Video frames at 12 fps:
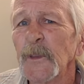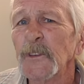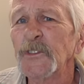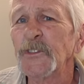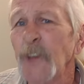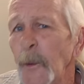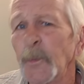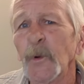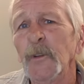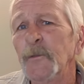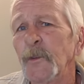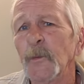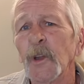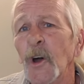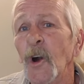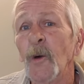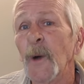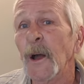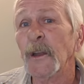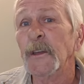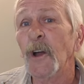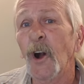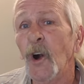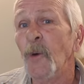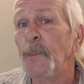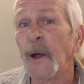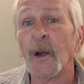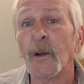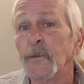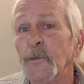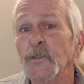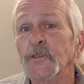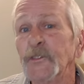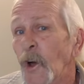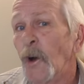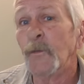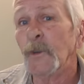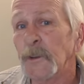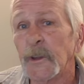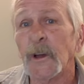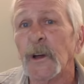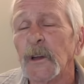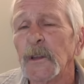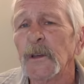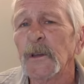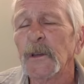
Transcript: separate from an almighty, all powerful, sovereign God?